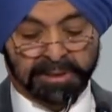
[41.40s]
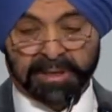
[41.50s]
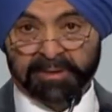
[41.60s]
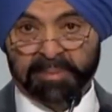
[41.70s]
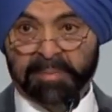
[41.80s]

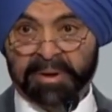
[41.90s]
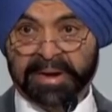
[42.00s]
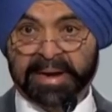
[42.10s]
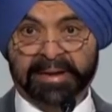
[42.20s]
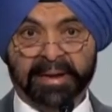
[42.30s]
Remember,
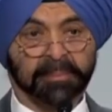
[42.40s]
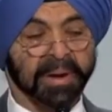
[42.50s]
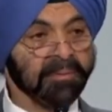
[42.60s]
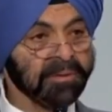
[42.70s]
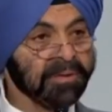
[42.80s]
ending
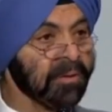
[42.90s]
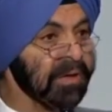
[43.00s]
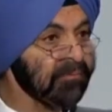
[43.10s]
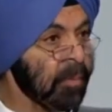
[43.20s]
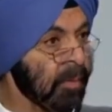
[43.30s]
poverty on a
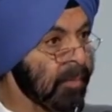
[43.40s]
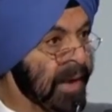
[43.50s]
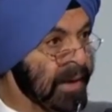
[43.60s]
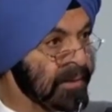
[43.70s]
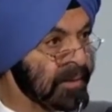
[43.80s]
livable
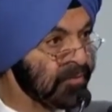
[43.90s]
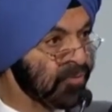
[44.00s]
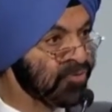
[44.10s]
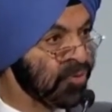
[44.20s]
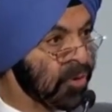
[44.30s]
planet, as you
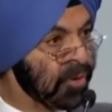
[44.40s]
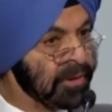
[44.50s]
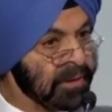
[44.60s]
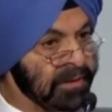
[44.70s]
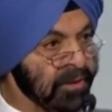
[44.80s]
saw
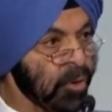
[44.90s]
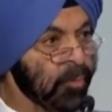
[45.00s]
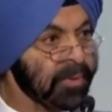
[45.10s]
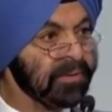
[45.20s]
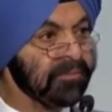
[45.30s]
in the
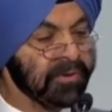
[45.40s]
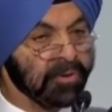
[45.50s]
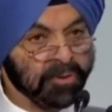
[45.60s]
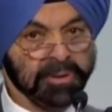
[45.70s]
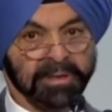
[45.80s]
opening
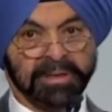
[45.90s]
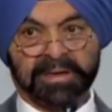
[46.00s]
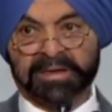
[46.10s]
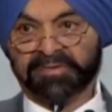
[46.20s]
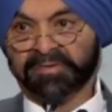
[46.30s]
video,
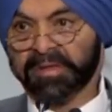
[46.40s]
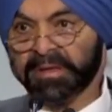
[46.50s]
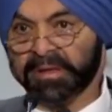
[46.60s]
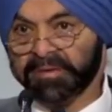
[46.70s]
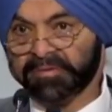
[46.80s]
is
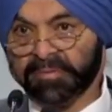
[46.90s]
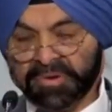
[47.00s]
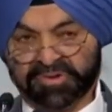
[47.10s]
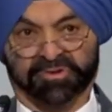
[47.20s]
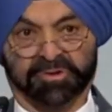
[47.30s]
the
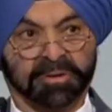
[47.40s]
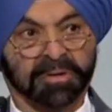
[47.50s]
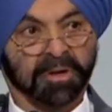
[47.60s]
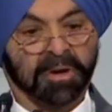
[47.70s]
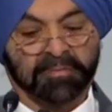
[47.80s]
mission
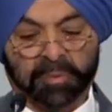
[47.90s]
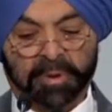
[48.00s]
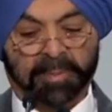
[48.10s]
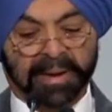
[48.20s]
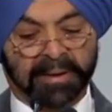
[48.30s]
of the
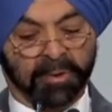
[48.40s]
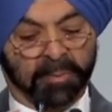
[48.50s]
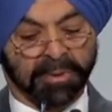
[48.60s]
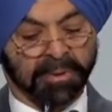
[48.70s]
World Bank Group.